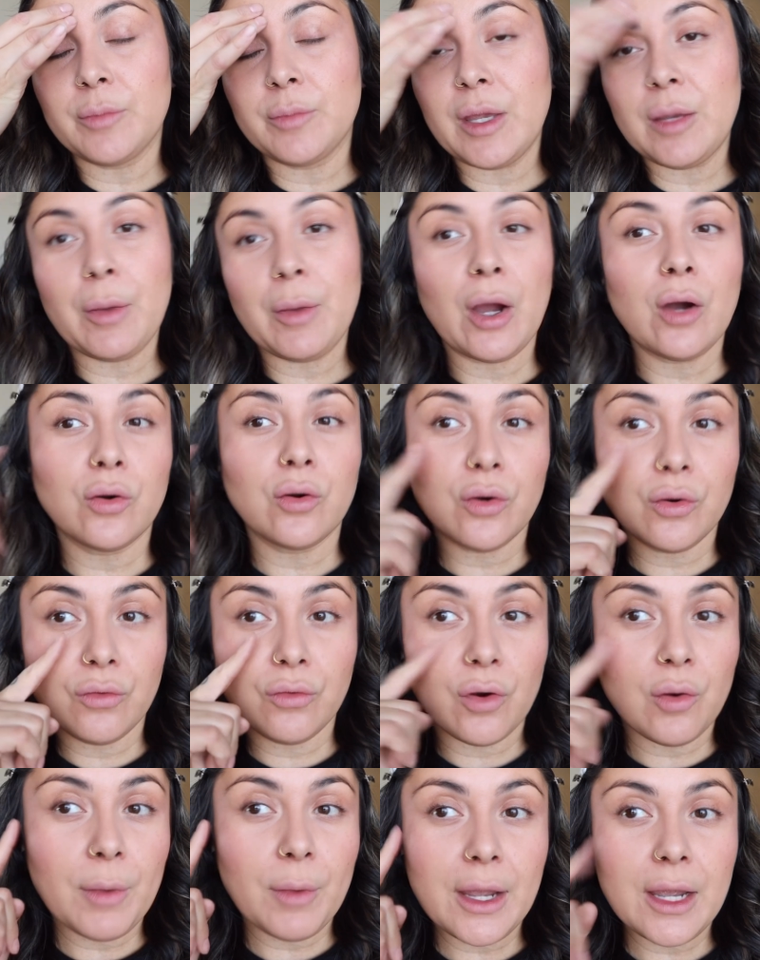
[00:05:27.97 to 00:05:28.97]
pink powder
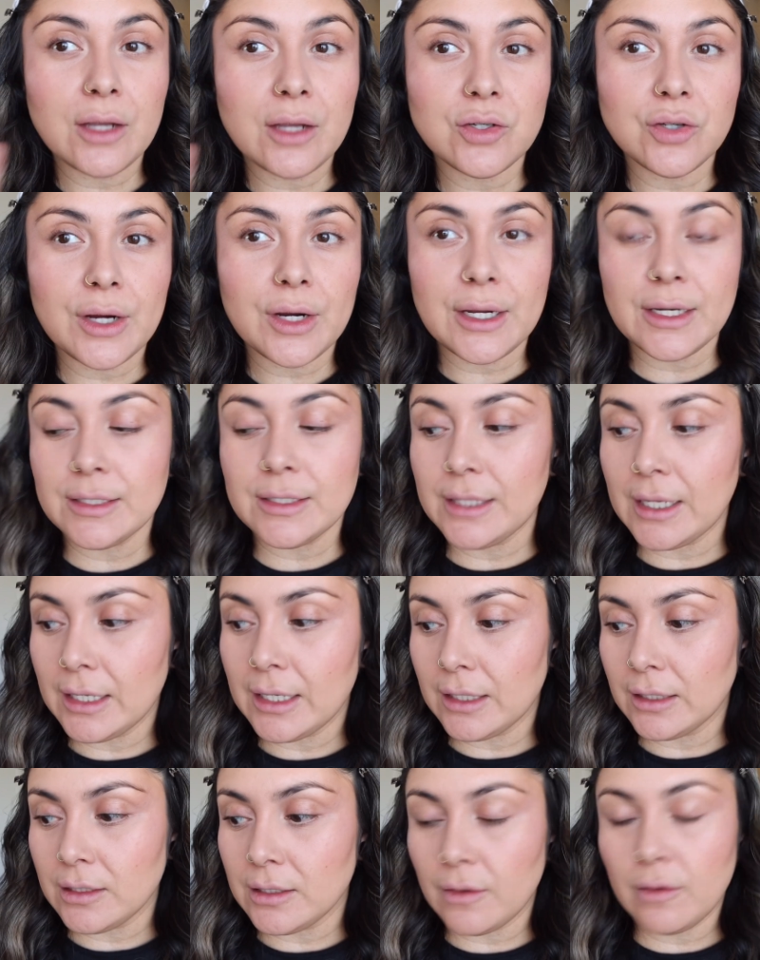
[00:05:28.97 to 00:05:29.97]
for my under eyes
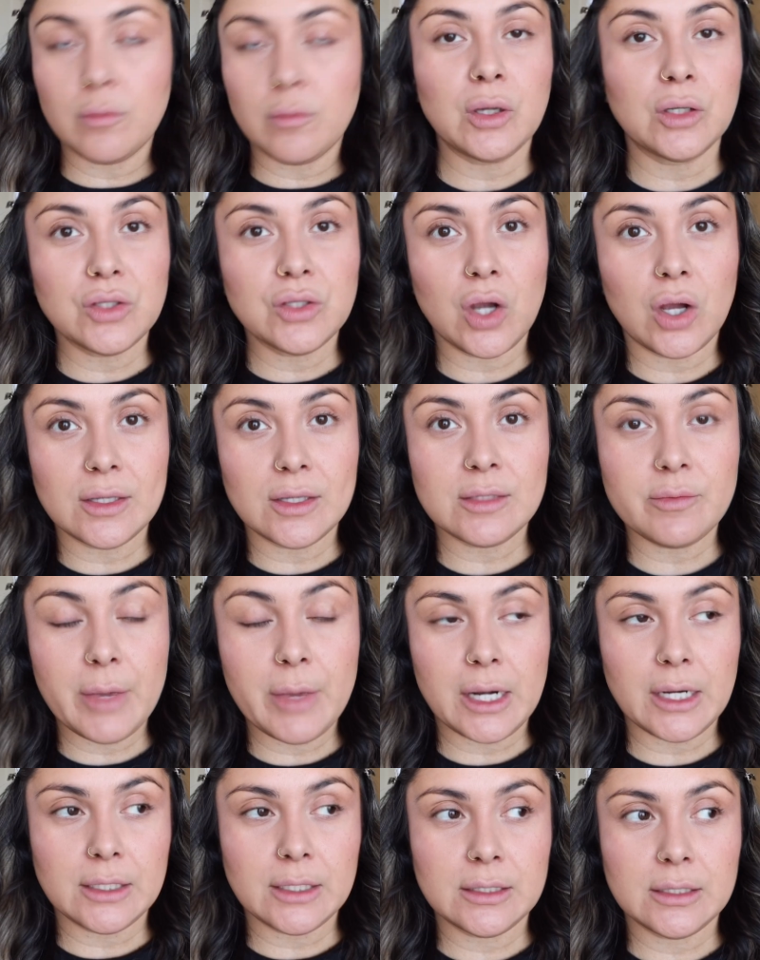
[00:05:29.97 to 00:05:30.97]
and the Melt
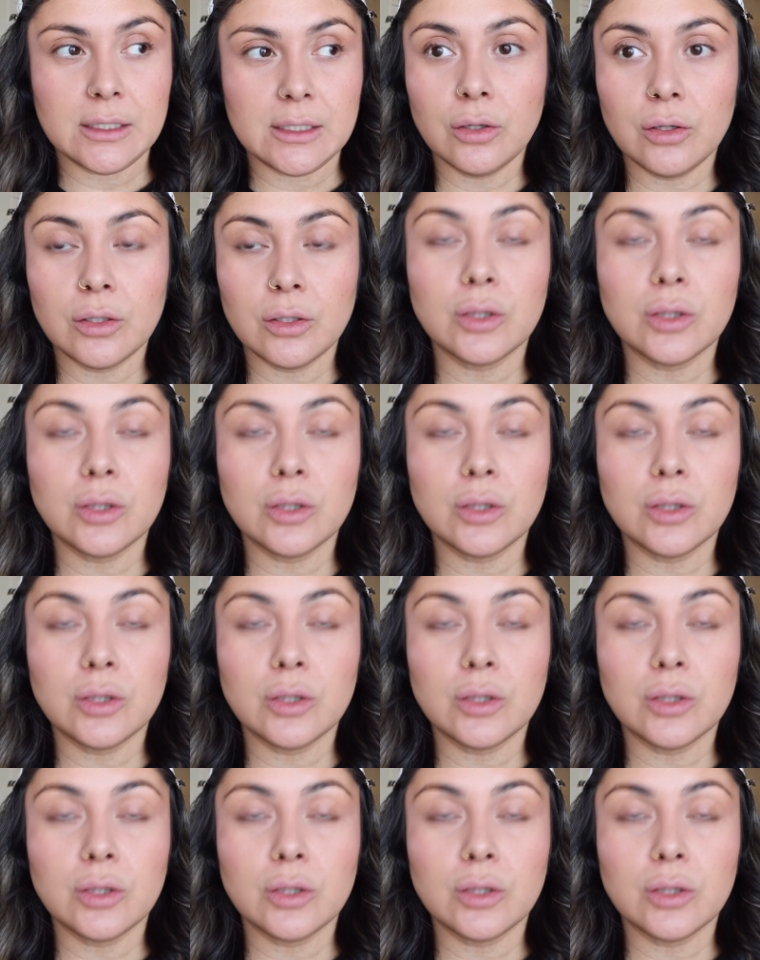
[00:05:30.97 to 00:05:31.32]
Cosmetics